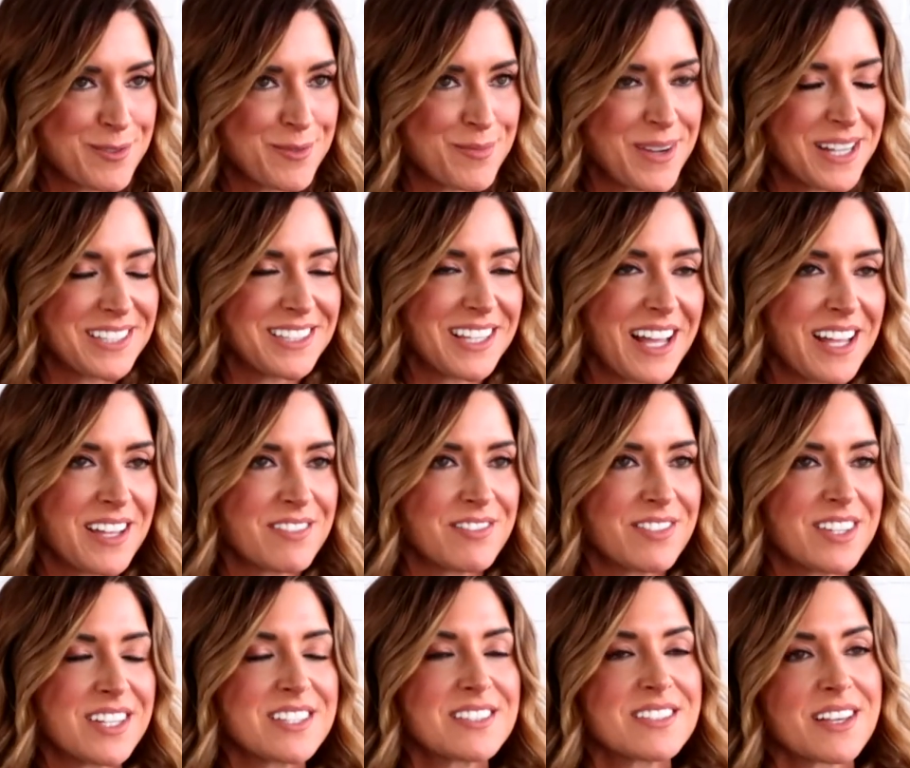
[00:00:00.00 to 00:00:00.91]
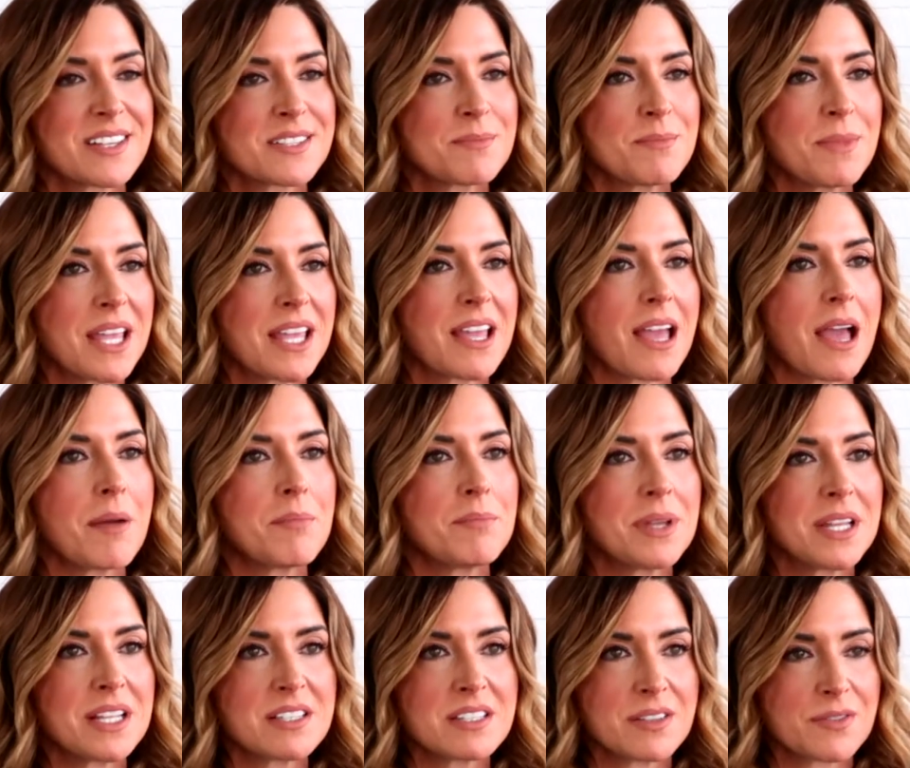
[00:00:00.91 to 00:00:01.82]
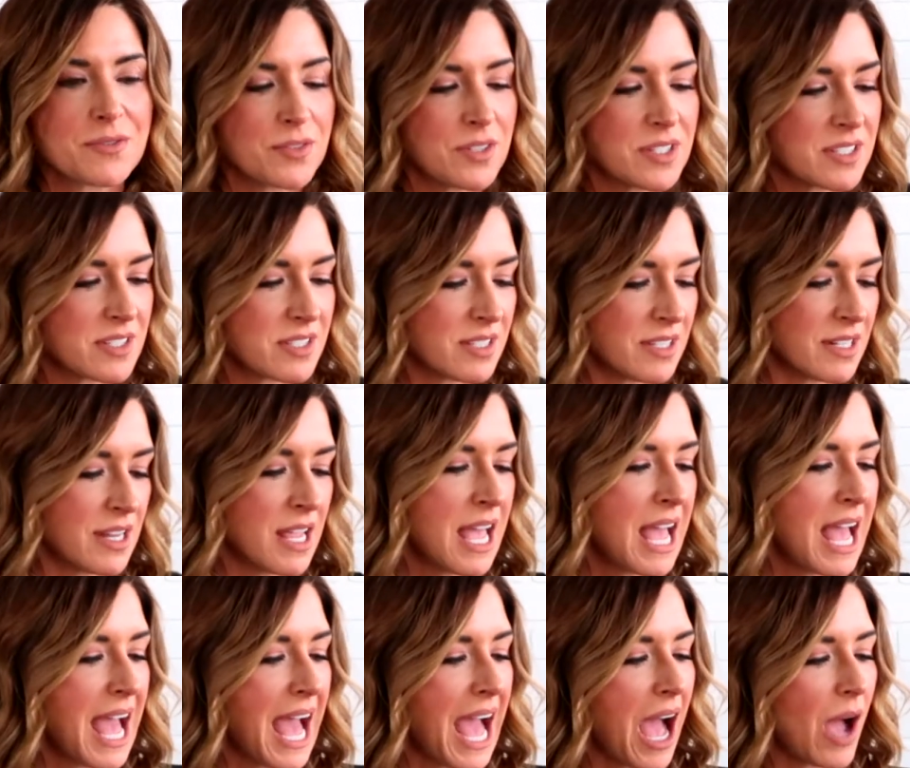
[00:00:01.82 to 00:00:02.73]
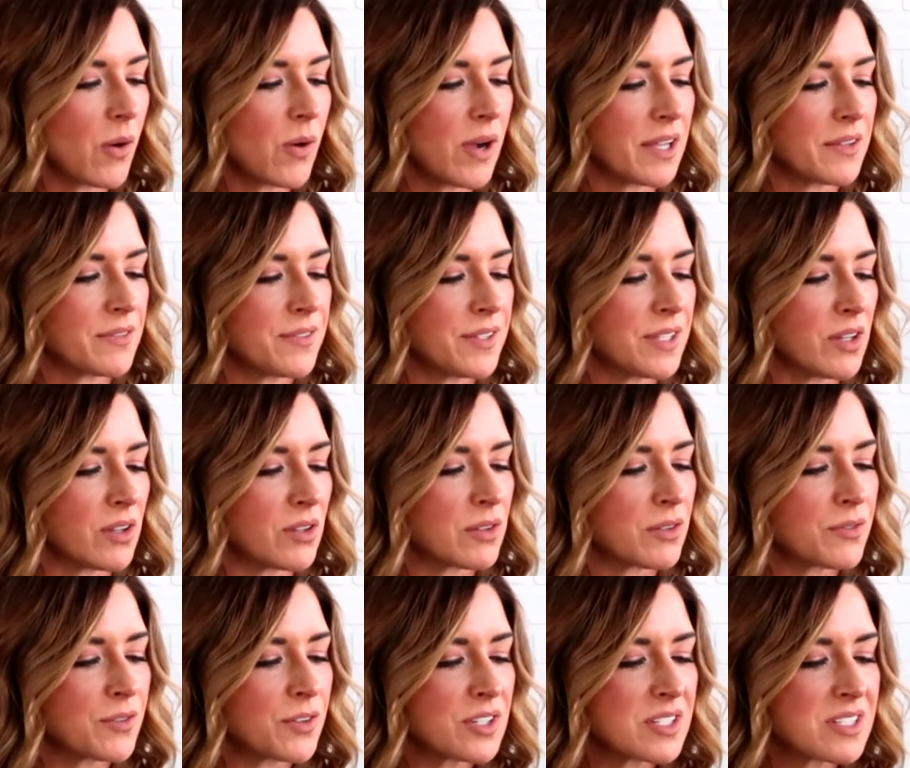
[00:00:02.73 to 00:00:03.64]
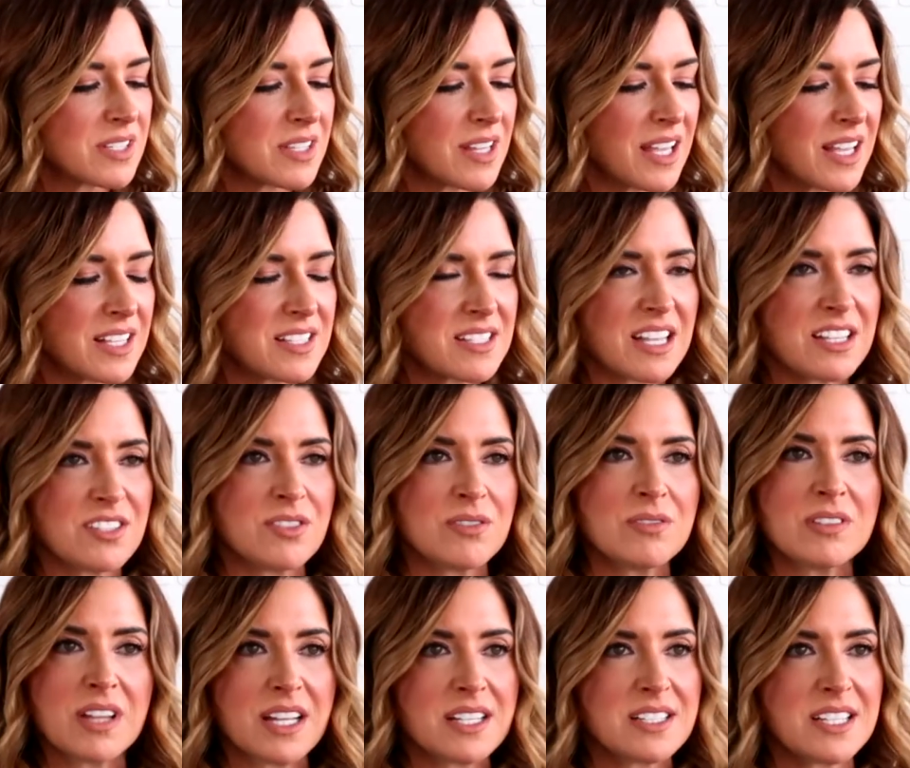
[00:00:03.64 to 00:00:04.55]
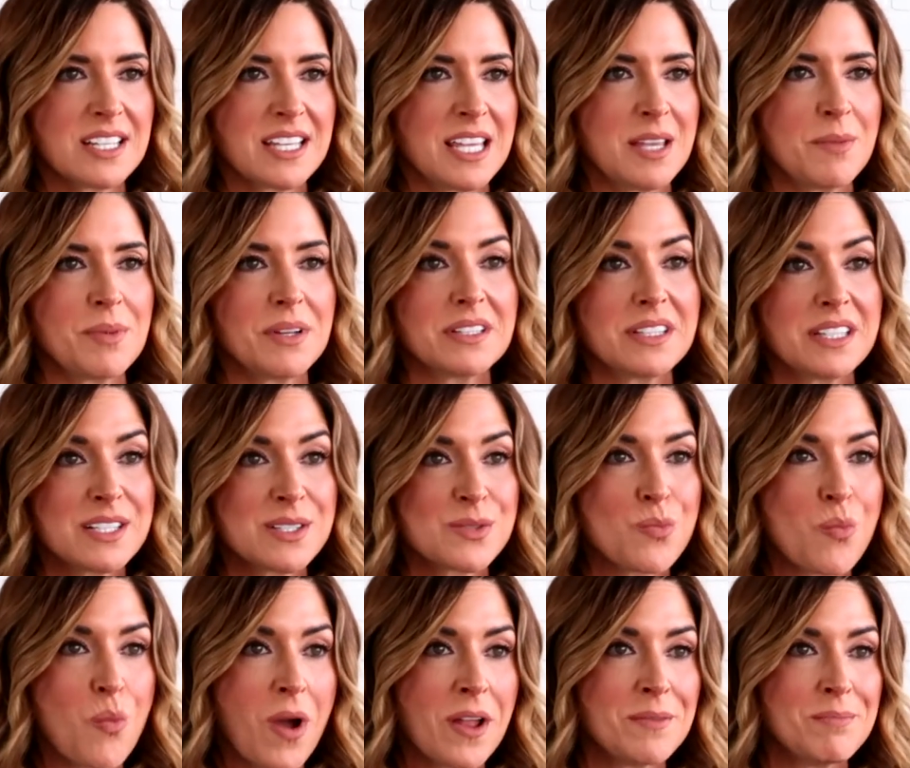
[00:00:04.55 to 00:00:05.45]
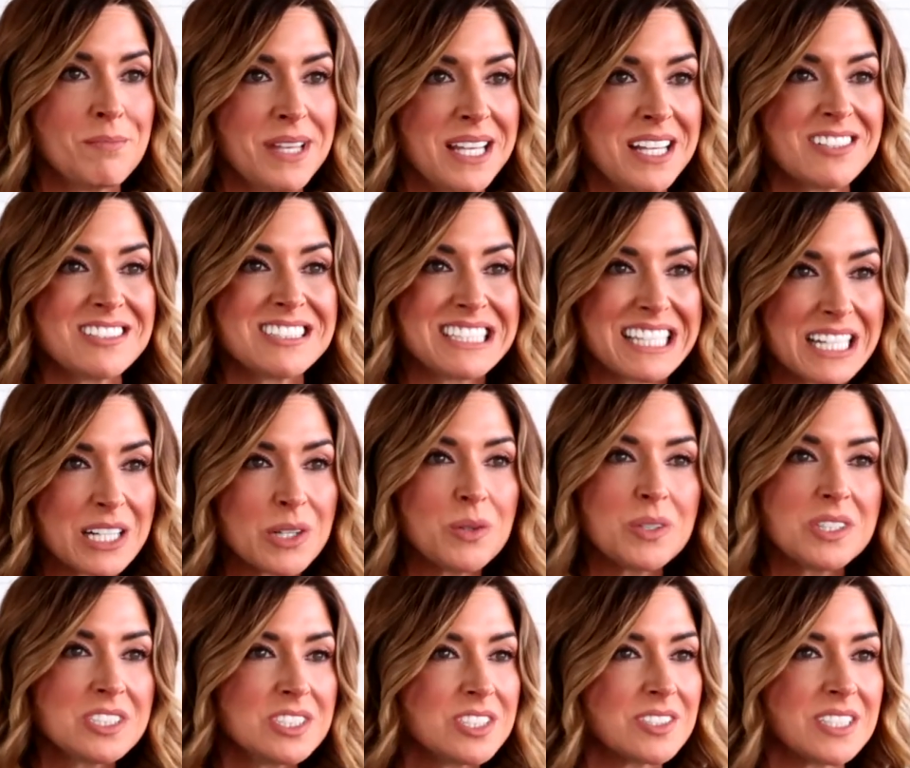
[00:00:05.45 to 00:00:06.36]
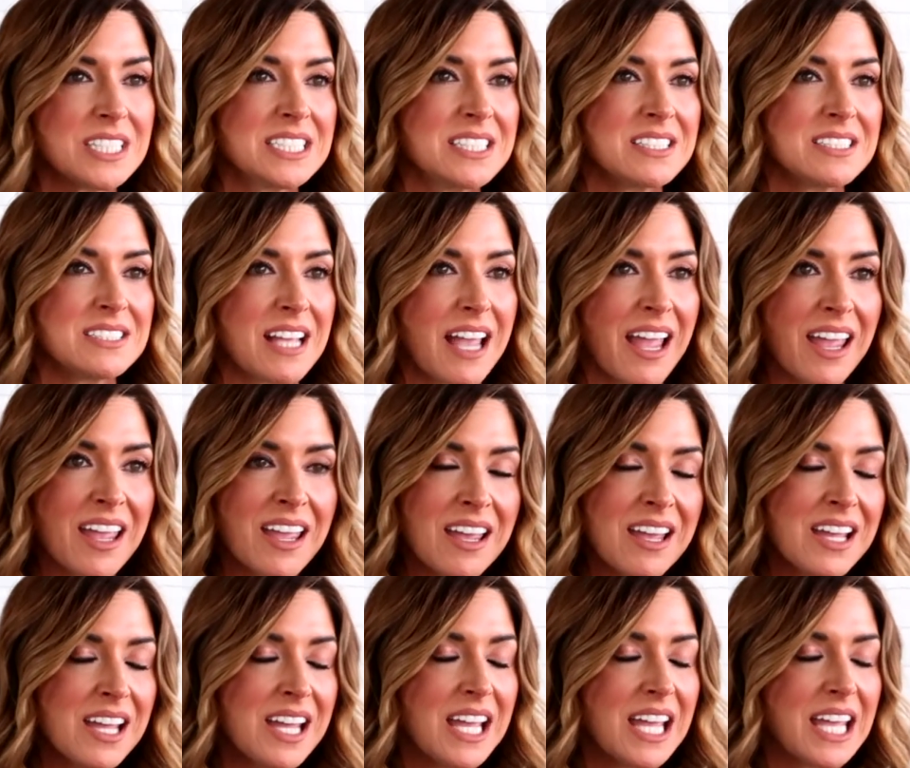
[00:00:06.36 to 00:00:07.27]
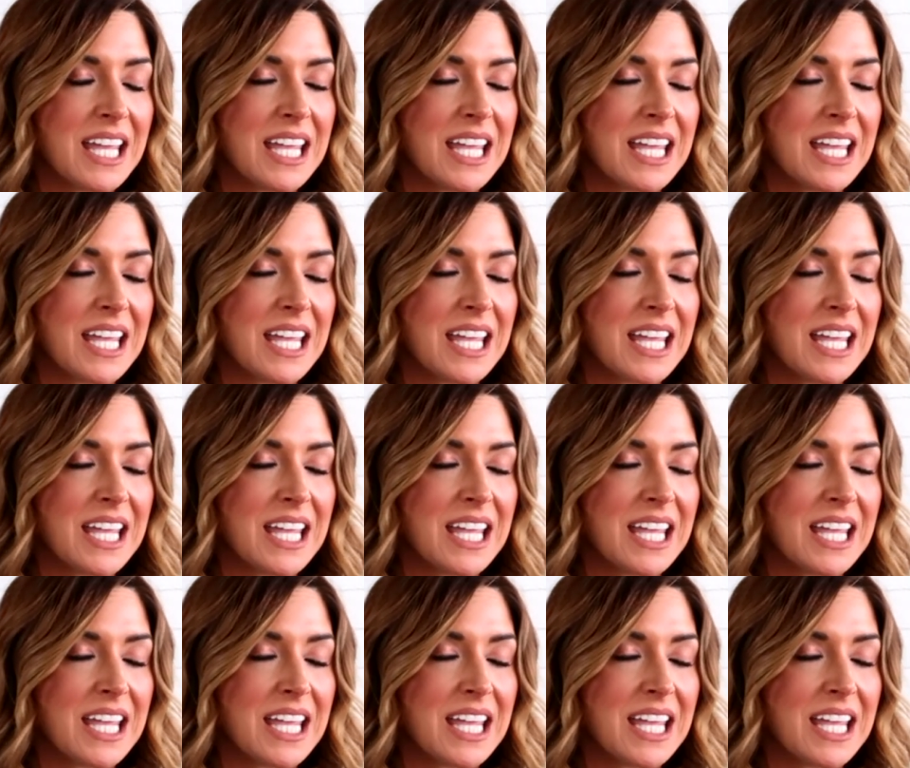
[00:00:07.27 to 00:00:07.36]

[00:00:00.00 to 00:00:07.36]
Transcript: of my life and it does make a big difference in how I feel. The first thing is I do like to keep at least one meal liquid during the day.